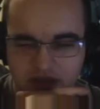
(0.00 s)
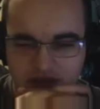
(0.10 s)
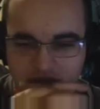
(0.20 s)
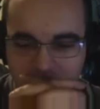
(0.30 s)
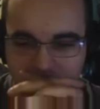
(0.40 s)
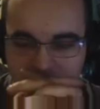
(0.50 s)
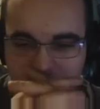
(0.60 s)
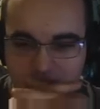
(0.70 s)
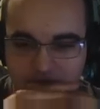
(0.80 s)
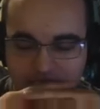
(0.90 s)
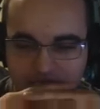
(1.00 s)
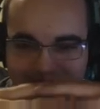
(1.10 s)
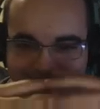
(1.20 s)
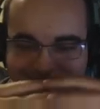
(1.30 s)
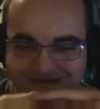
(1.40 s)

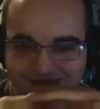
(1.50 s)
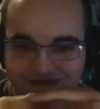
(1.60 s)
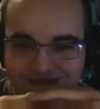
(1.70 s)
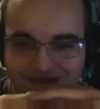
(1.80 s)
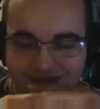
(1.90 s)
[no speech]